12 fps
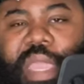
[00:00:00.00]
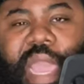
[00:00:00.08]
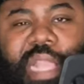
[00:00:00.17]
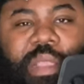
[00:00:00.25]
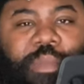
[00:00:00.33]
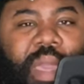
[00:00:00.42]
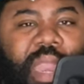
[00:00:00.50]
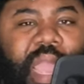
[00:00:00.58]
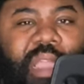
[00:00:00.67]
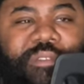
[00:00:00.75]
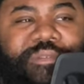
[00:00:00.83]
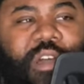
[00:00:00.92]
Got the money, I
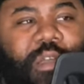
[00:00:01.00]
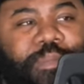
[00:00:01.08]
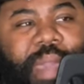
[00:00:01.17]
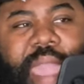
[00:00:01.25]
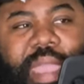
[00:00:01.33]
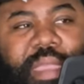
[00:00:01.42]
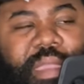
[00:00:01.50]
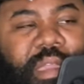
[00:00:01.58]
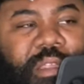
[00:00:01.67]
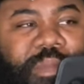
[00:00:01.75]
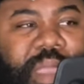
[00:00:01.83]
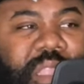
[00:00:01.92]
could fall back. You know
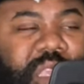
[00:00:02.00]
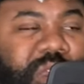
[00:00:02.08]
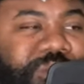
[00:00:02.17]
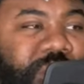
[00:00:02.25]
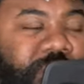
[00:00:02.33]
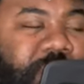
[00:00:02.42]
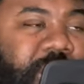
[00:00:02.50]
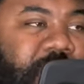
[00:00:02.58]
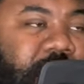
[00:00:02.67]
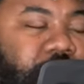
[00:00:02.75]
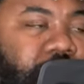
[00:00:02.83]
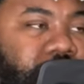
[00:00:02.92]
what I mean? Took it for
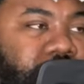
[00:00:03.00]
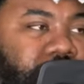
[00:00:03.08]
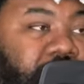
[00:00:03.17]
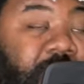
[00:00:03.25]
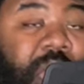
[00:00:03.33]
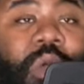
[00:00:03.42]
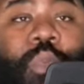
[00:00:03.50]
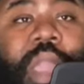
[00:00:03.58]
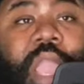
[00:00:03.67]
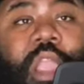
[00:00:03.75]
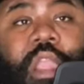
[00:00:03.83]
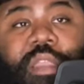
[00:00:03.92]
granted.
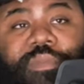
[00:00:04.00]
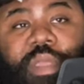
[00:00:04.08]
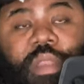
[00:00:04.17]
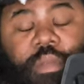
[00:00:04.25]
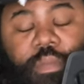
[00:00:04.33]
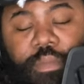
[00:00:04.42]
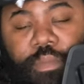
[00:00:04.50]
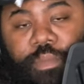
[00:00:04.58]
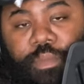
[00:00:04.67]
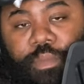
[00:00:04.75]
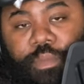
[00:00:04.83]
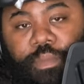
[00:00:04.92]
Unaware, even.
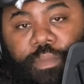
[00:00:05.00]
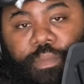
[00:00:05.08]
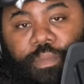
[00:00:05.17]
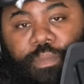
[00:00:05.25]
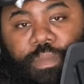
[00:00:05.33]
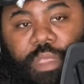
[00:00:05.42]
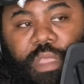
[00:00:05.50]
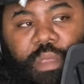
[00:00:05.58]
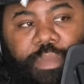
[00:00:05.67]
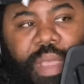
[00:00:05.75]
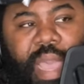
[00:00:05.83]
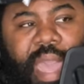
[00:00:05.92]

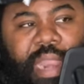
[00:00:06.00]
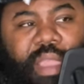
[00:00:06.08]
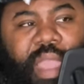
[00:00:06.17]
But how